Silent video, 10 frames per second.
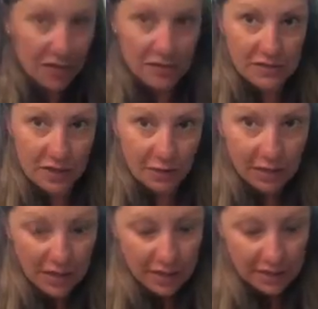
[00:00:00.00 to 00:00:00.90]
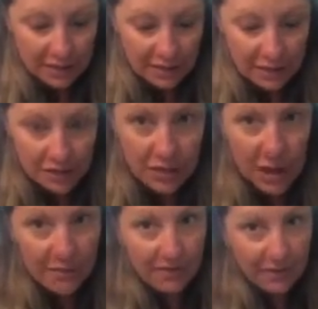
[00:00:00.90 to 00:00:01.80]
So little
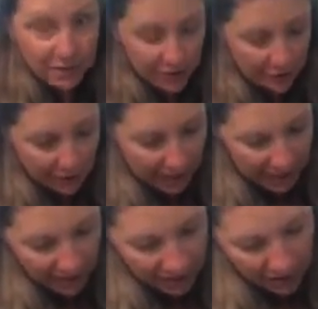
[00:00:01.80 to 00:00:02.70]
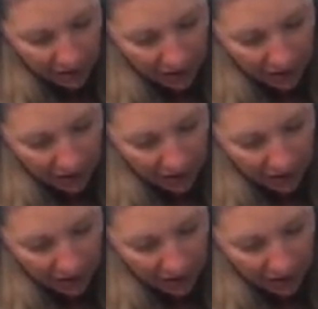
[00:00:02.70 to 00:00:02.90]
drop of glue right here